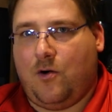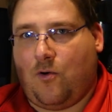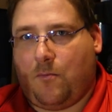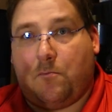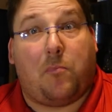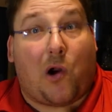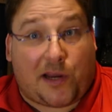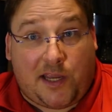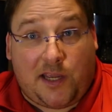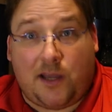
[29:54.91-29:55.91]
or
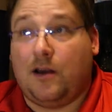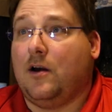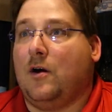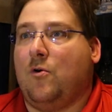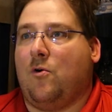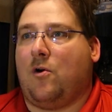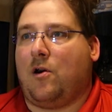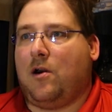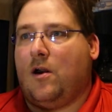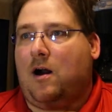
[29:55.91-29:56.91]
Barky
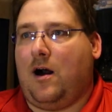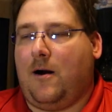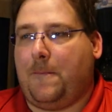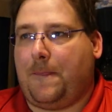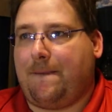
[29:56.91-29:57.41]
or um,